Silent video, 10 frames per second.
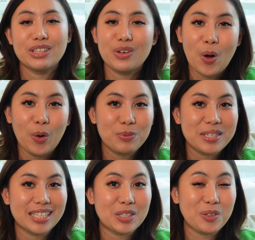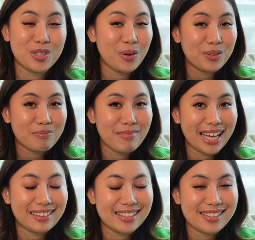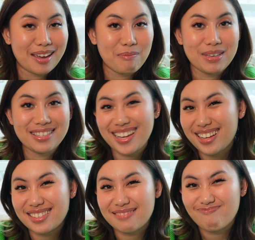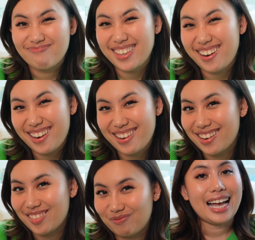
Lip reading: with the hopes that you don't make the same mistakes that I did.